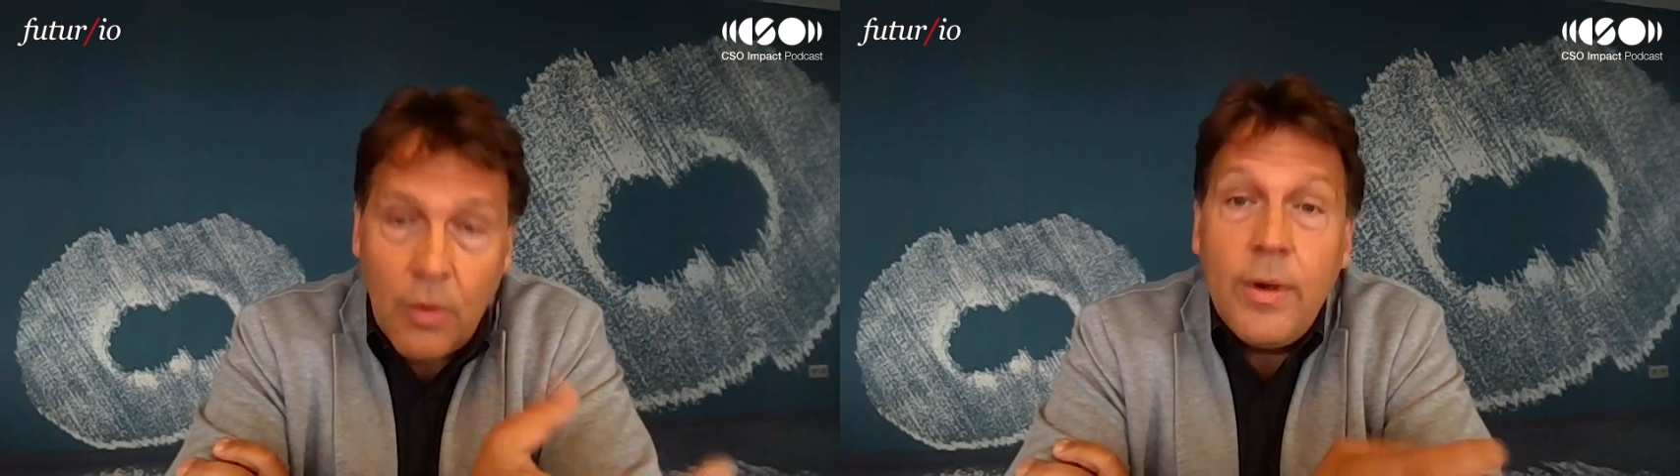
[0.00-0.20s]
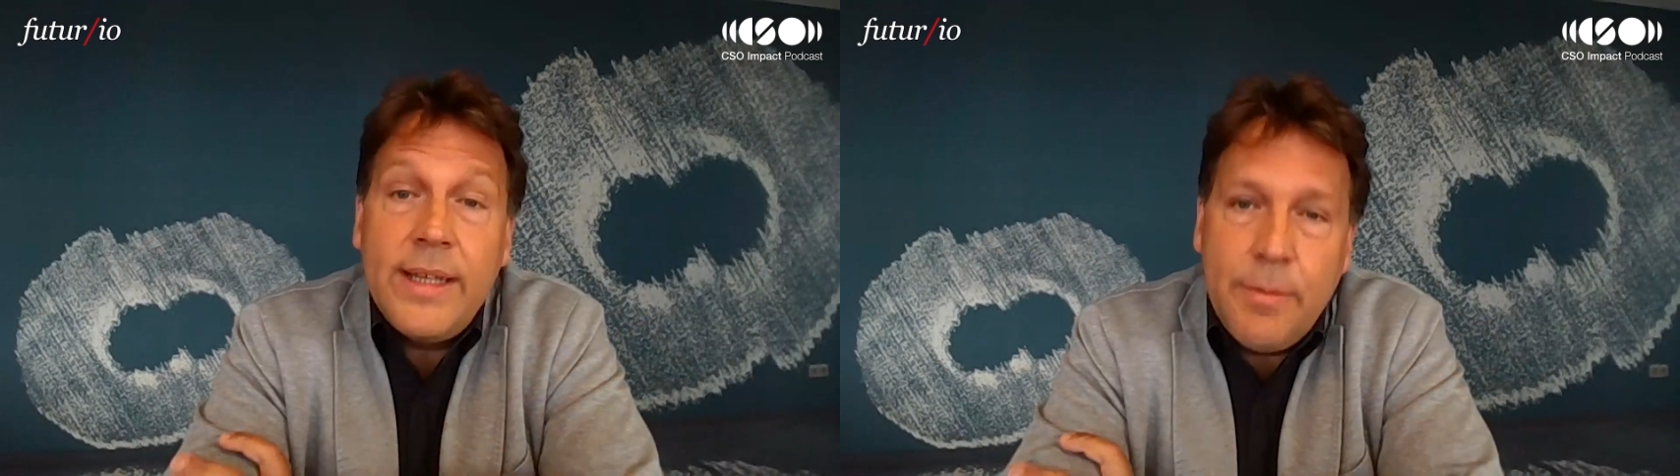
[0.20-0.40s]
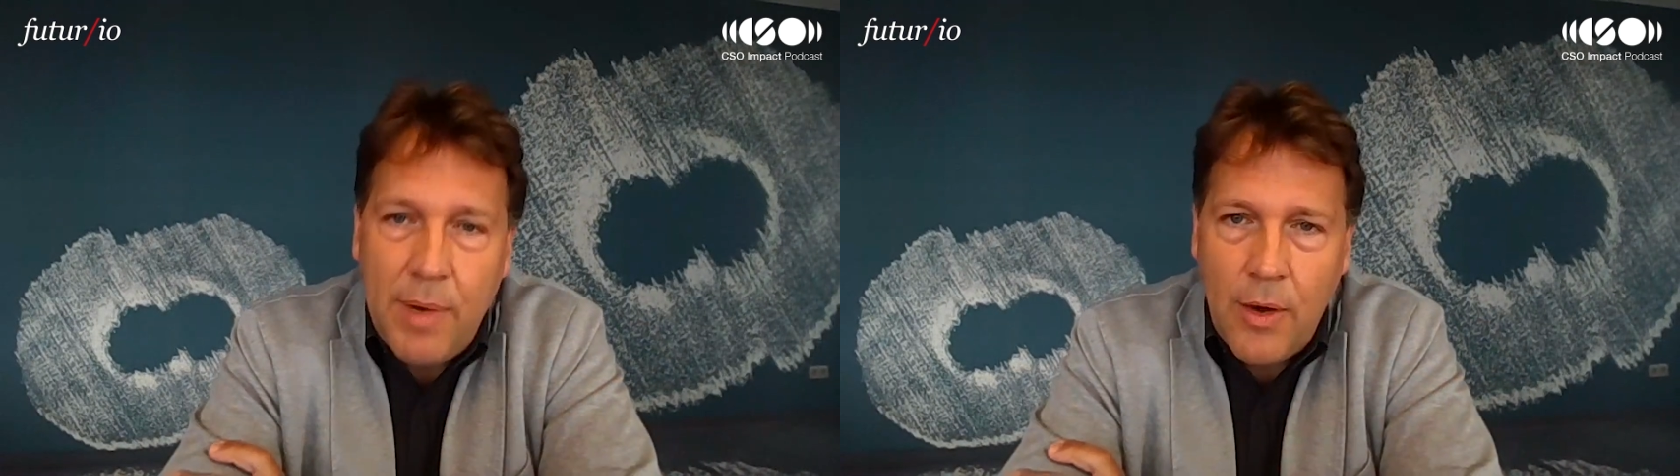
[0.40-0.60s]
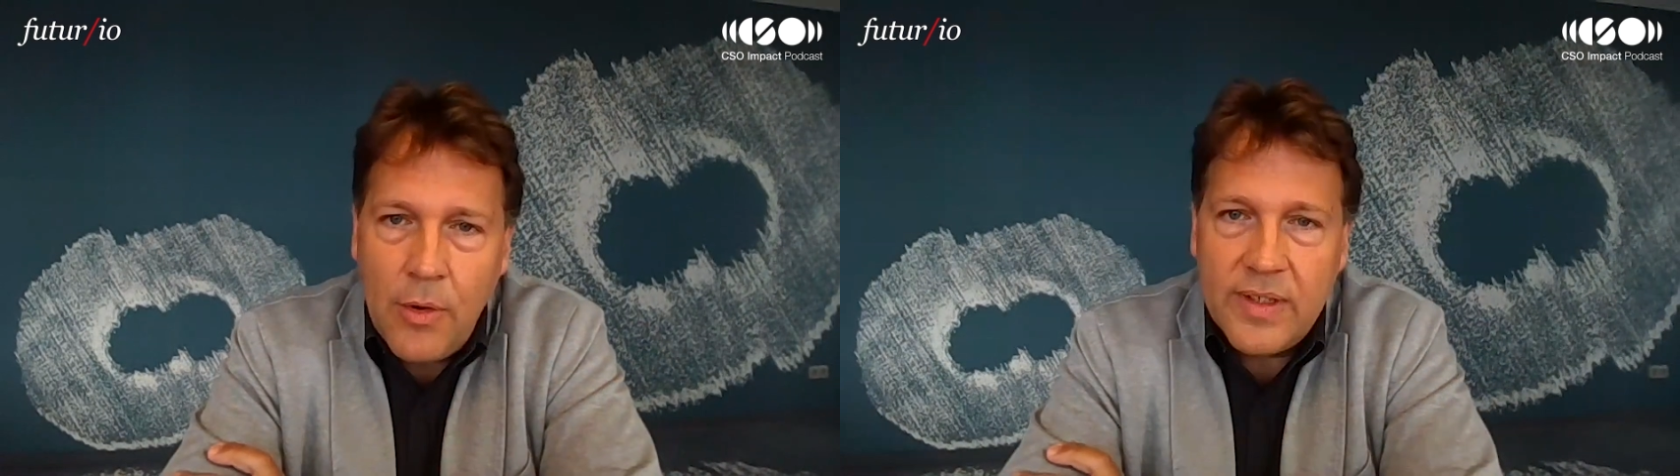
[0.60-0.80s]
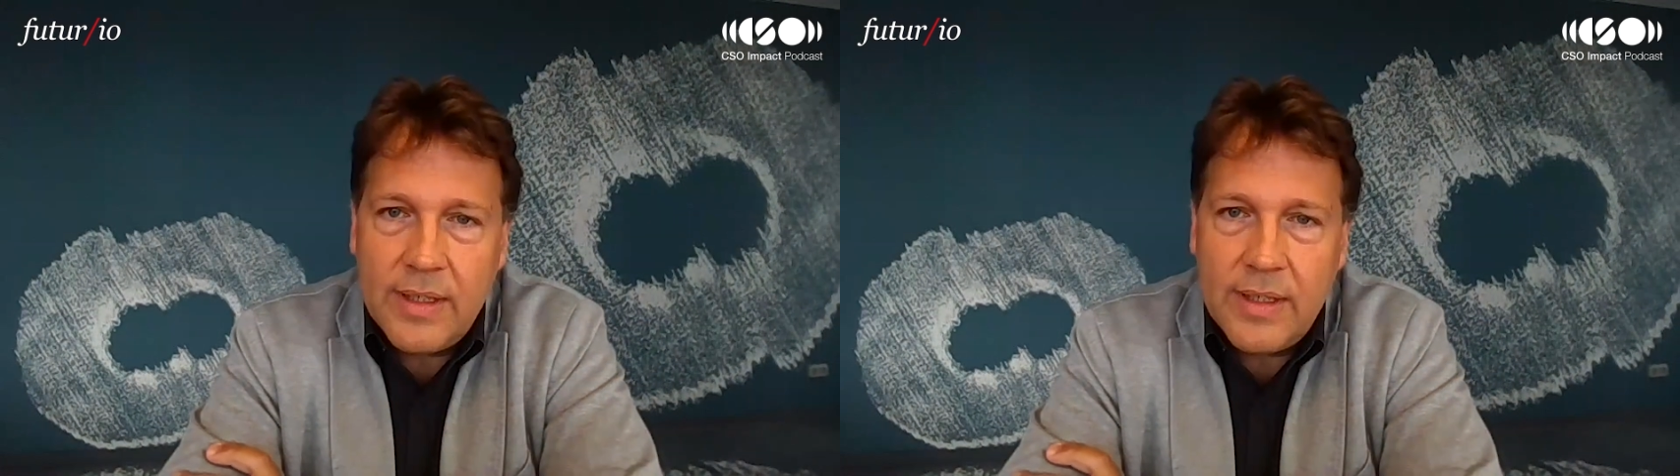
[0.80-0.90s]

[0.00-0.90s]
already about,